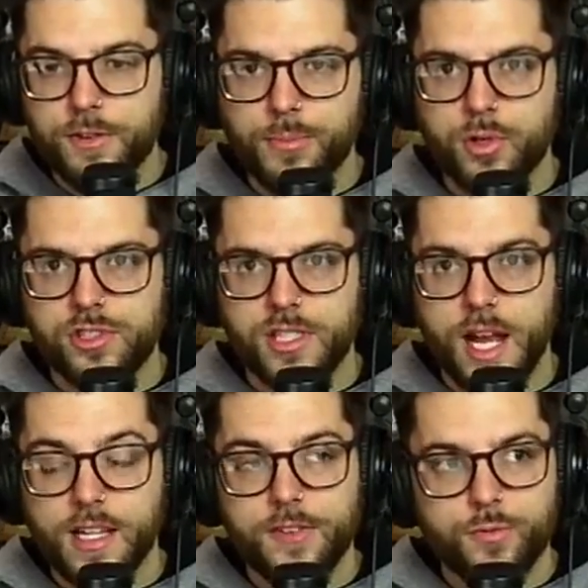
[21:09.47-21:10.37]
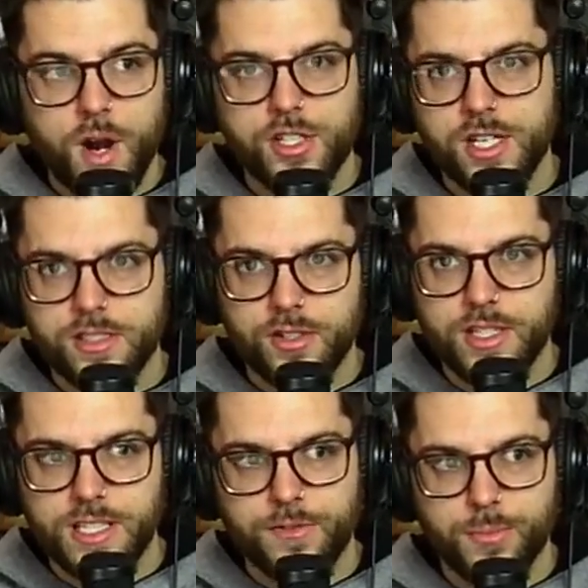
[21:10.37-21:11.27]
person. I left Rochester a
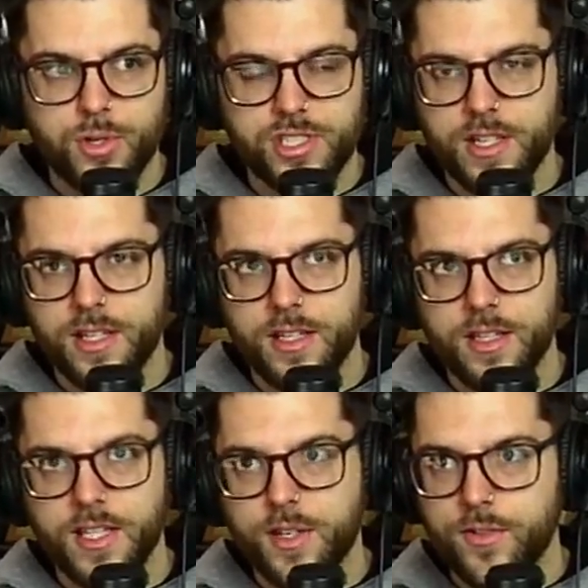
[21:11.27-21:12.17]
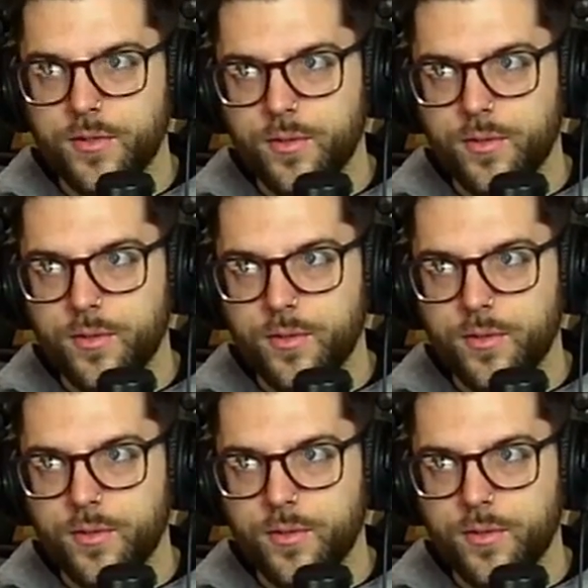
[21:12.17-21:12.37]
different person than